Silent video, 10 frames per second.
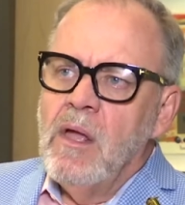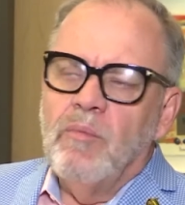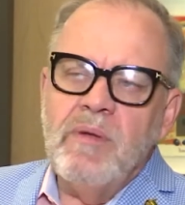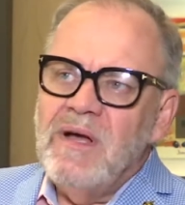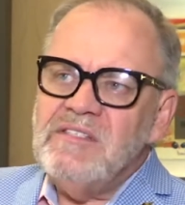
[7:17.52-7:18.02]

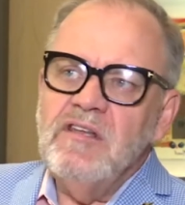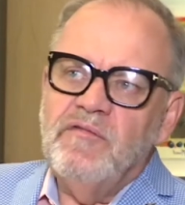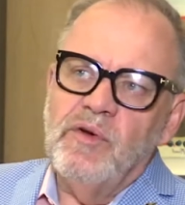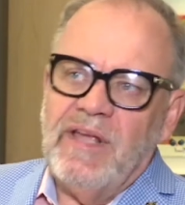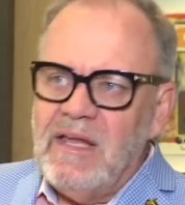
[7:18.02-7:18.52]
We mustn't
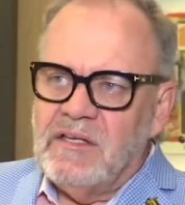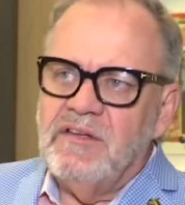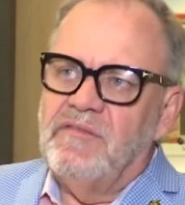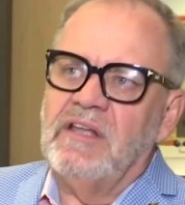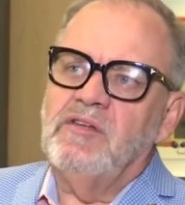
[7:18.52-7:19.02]
forget
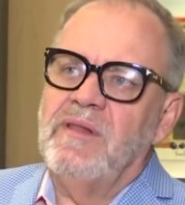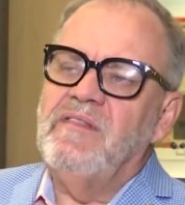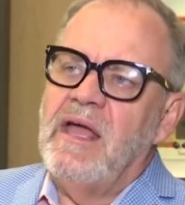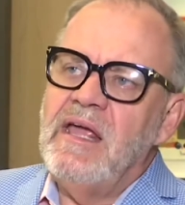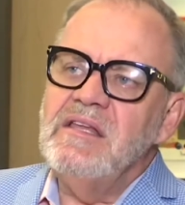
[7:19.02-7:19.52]
that when
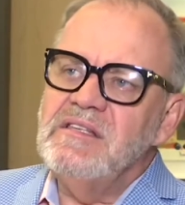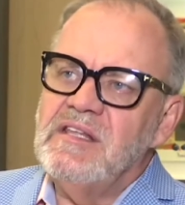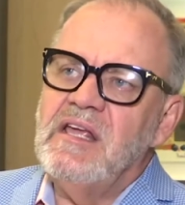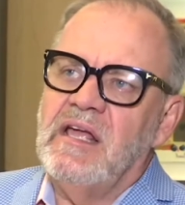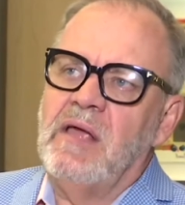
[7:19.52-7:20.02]
the
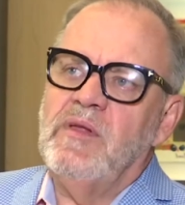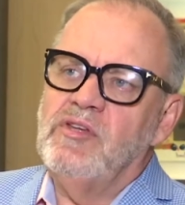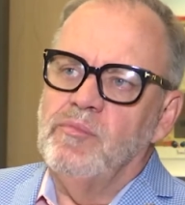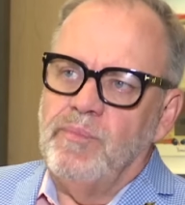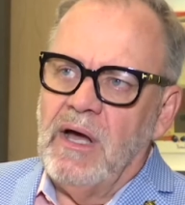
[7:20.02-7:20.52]
ANC came
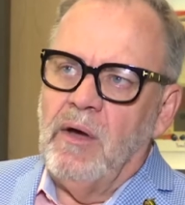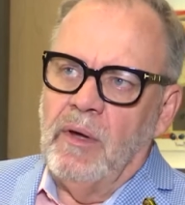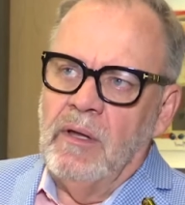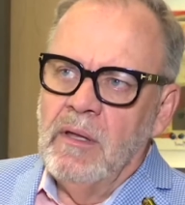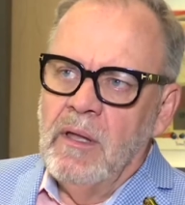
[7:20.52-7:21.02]
into
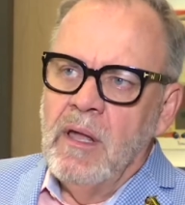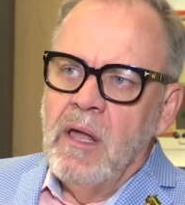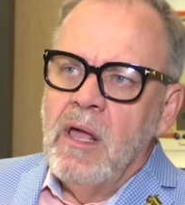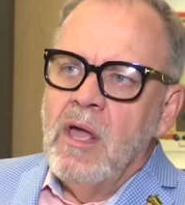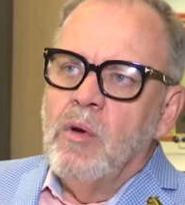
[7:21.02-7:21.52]
power,
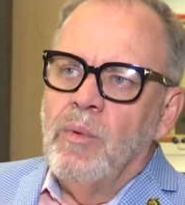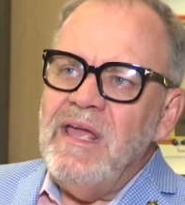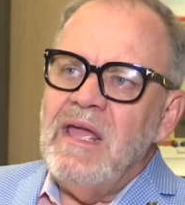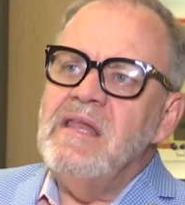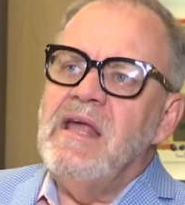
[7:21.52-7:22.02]

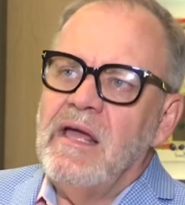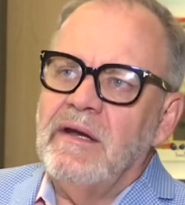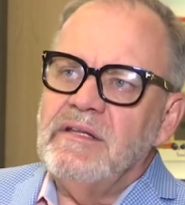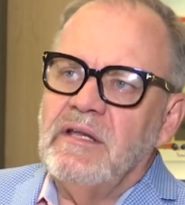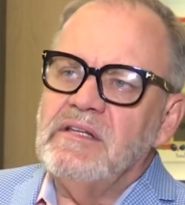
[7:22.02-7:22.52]
we
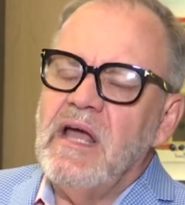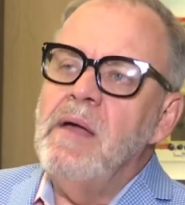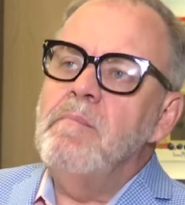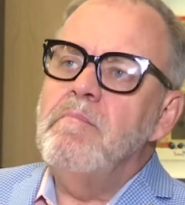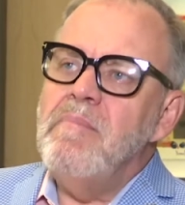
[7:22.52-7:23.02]
inherited
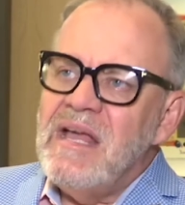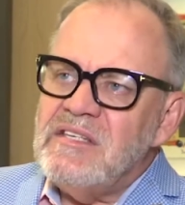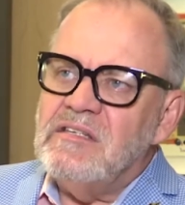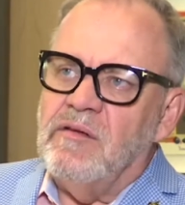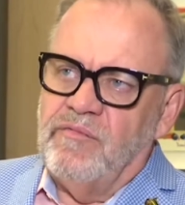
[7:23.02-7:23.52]
a
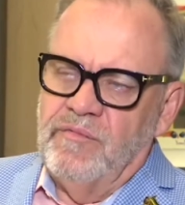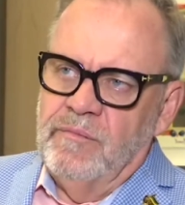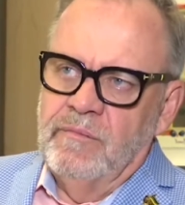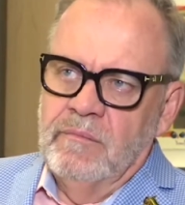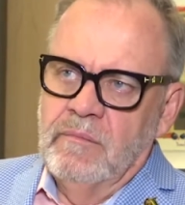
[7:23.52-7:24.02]
massive
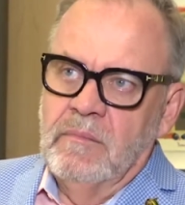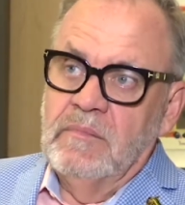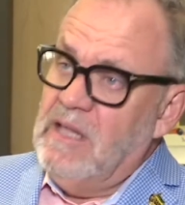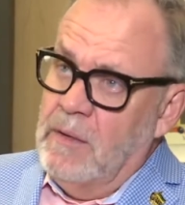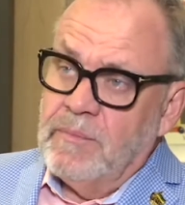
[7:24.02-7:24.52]

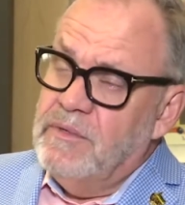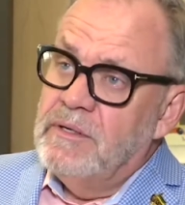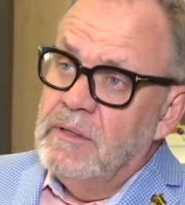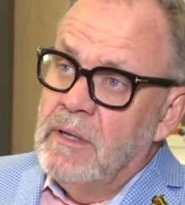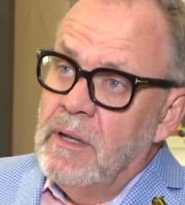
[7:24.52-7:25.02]
debt,
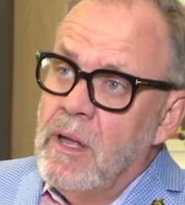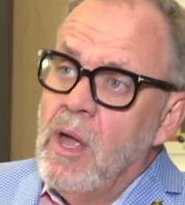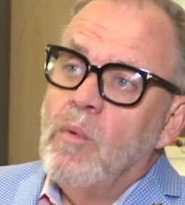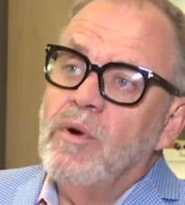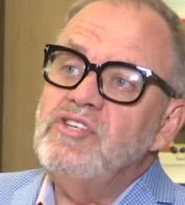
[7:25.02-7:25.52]

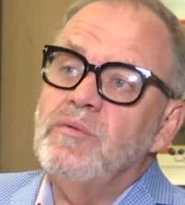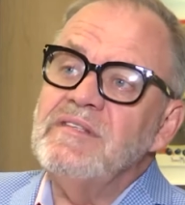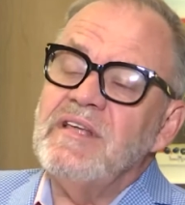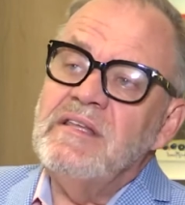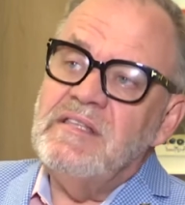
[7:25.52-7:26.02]
which
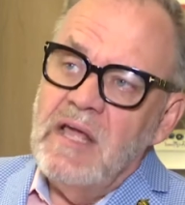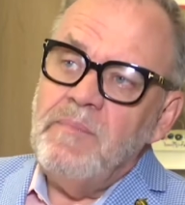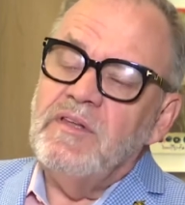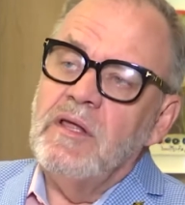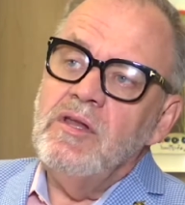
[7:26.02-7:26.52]
was a
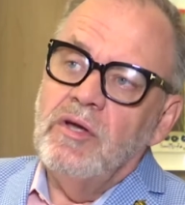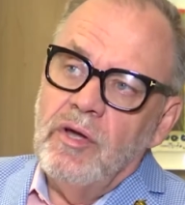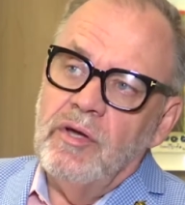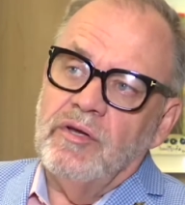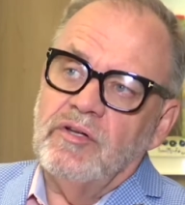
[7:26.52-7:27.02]
debt
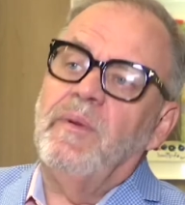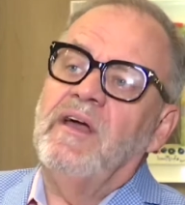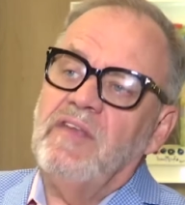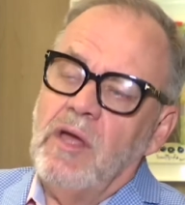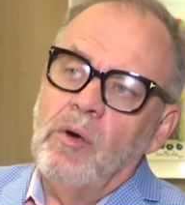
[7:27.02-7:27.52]
incurred
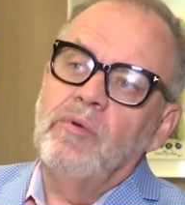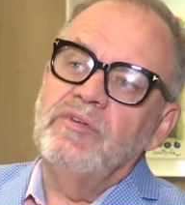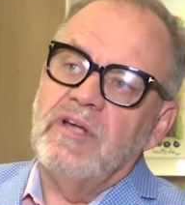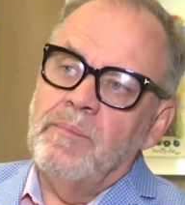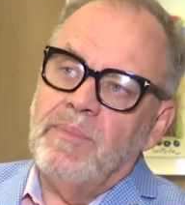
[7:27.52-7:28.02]
by the
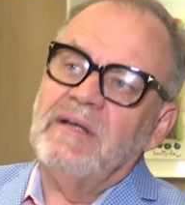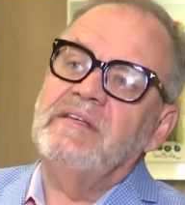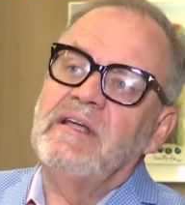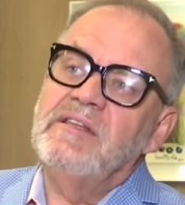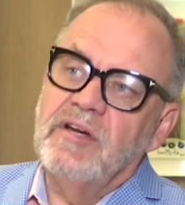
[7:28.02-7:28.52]
old
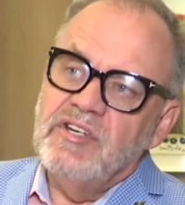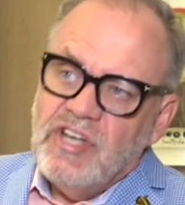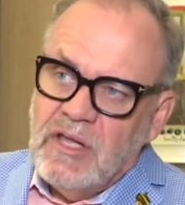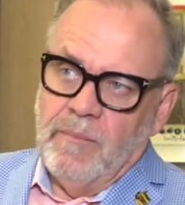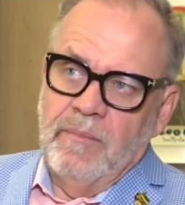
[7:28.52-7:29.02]
apartheid
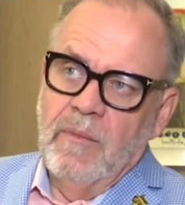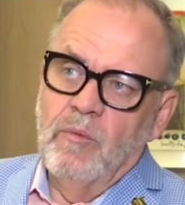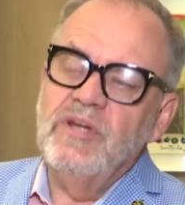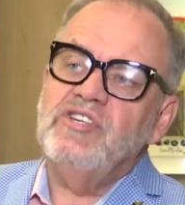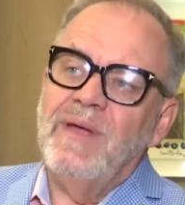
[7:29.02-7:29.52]
regime,
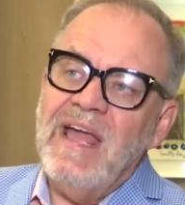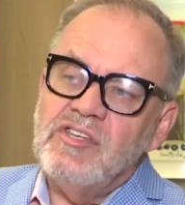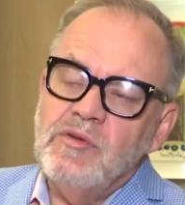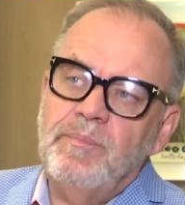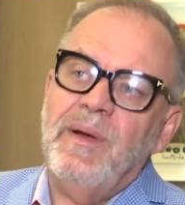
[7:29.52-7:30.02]
which we
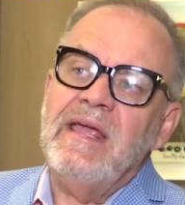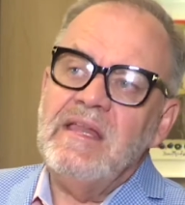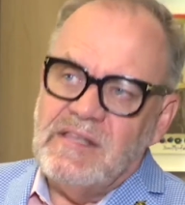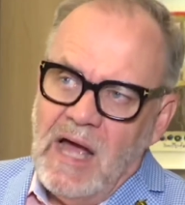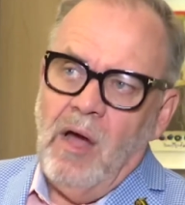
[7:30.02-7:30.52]
had to pay
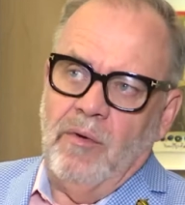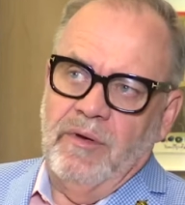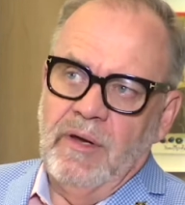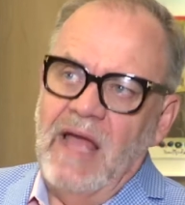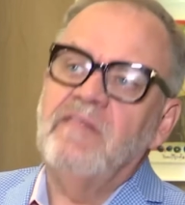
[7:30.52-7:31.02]
down
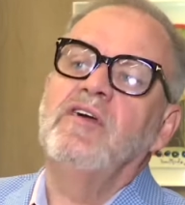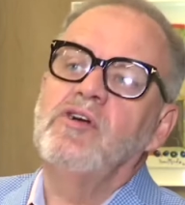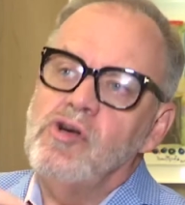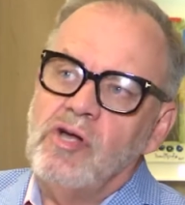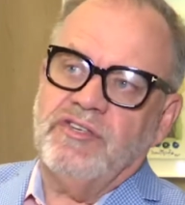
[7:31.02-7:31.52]
at the
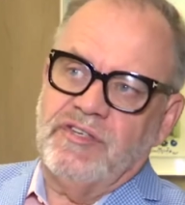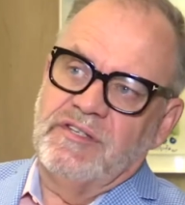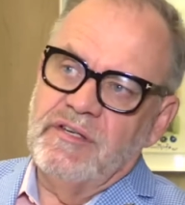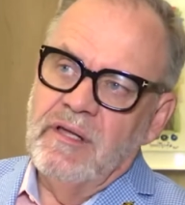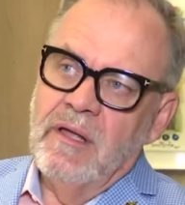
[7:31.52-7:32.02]
cost